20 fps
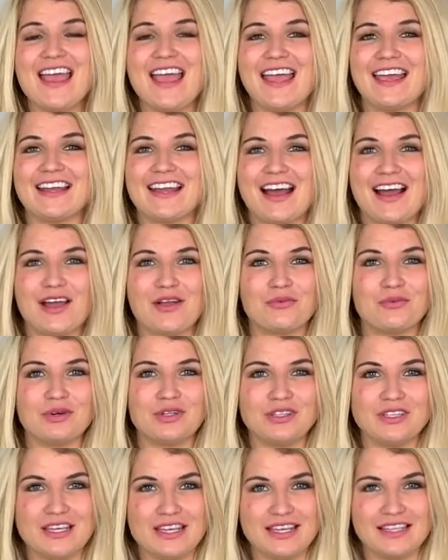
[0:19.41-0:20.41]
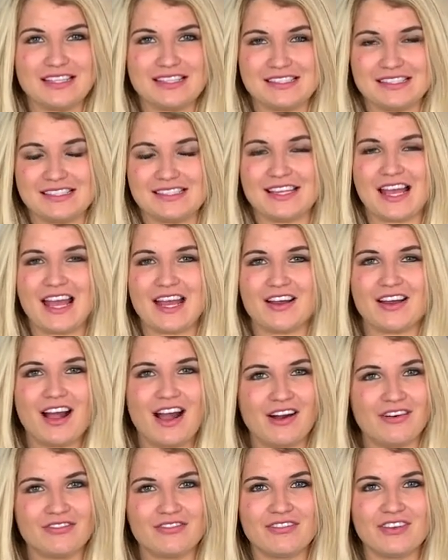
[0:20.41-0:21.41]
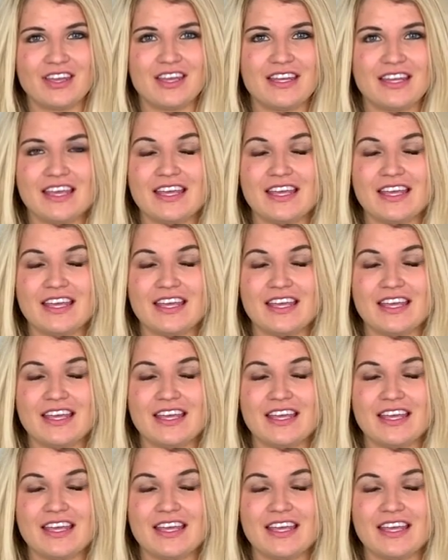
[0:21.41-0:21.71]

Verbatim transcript: And I will link this entire outfit